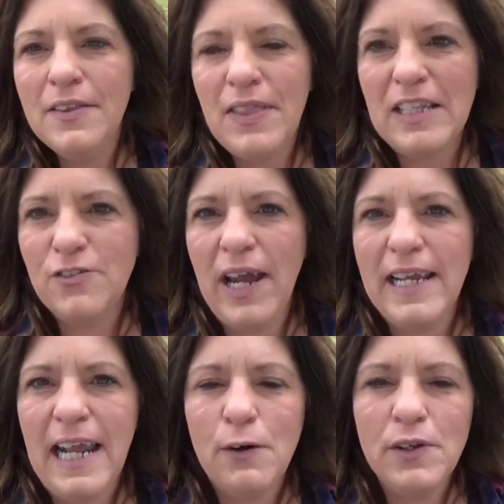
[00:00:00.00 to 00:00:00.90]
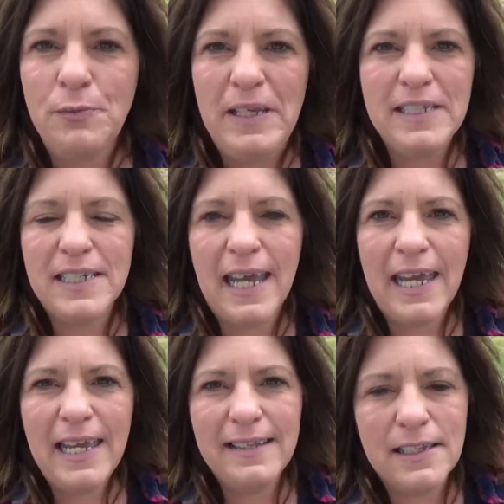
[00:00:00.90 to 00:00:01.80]
Thanks for hanging out with me
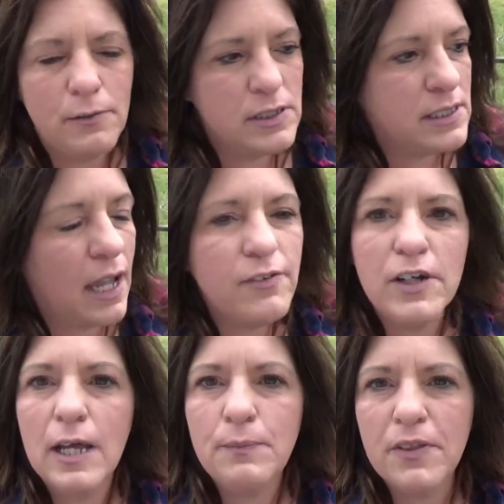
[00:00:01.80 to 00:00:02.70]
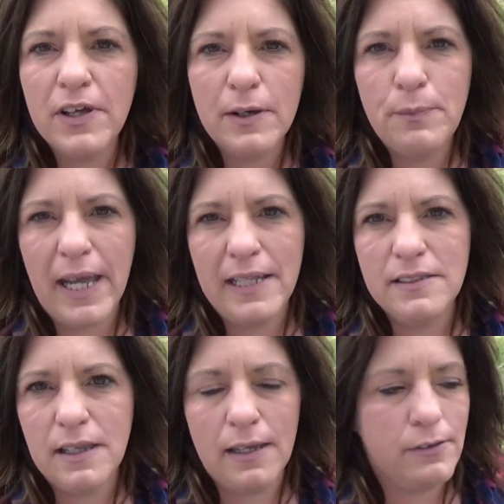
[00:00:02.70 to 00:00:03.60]
today. As I was covering up the
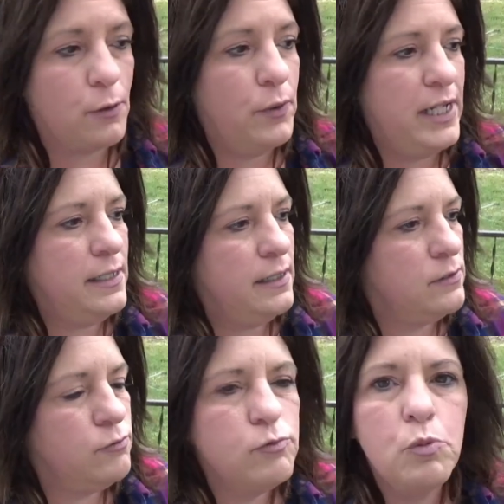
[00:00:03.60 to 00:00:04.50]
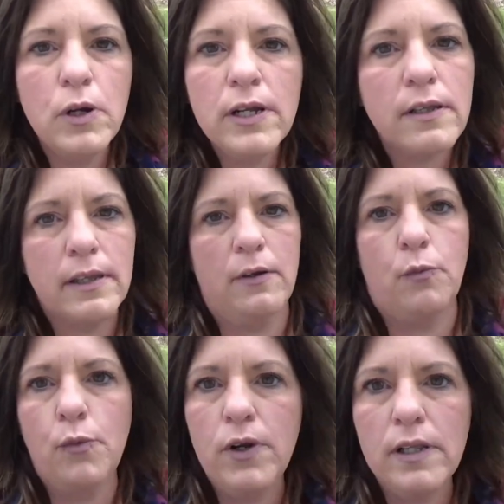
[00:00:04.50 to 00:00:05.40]
beds that the wind had really,
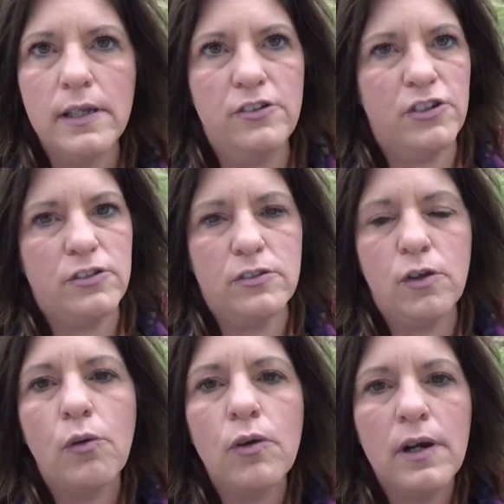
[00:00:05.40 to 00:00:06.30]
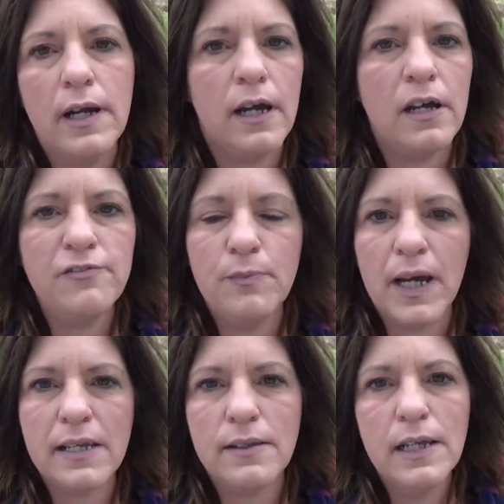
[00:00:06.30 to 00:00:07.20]
really just tore off
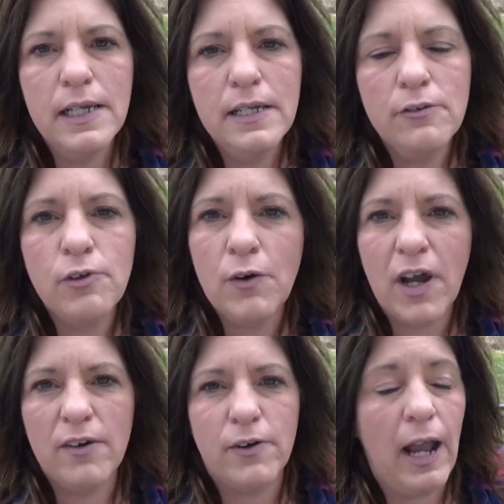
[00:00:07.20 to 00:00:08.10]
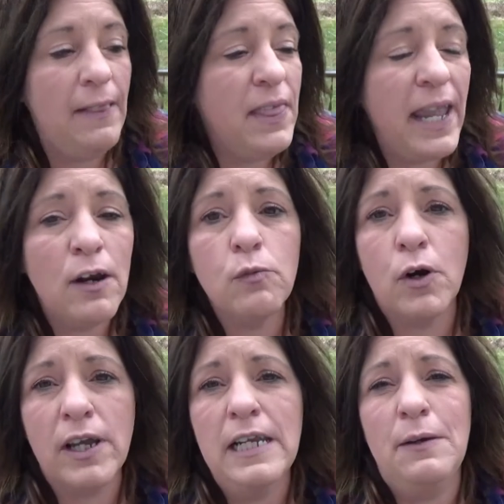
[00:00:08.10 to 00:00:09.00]
my row cover, and they are
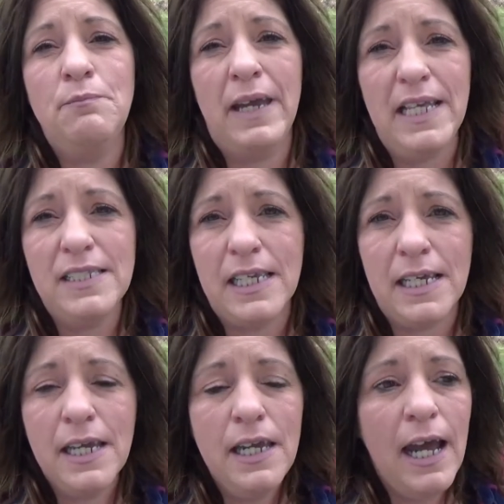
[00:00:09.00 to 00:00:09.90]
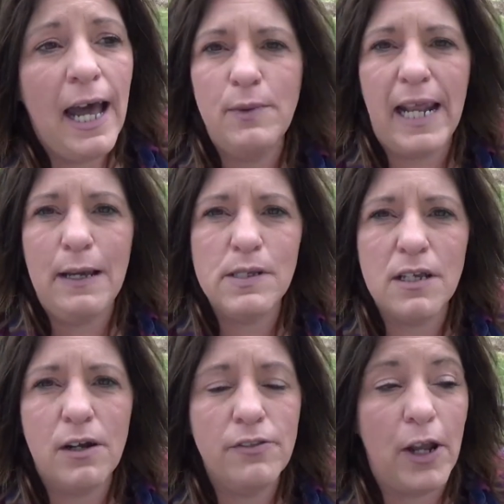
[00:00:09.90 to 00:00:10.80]
working amazing. I'm at
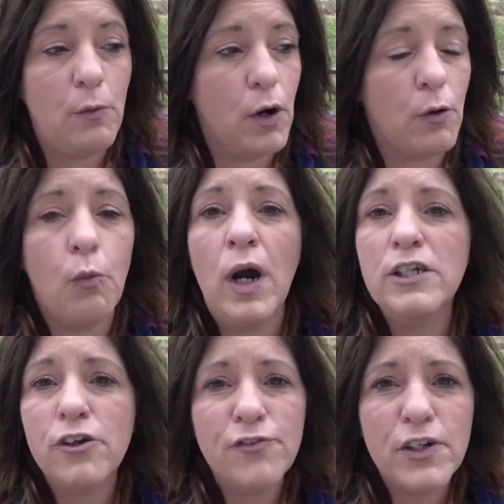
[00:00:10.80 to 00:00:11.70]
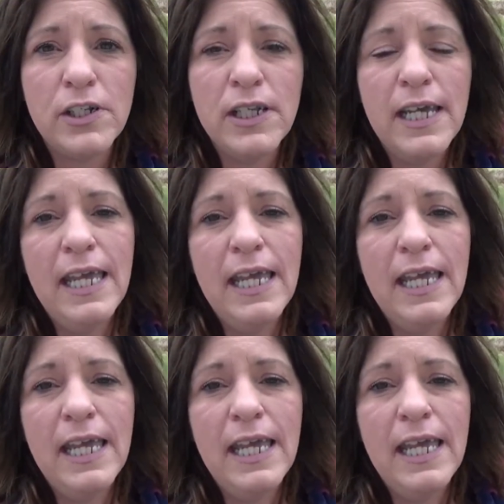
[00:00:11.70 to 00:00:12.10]
Amazon, they work wonderful.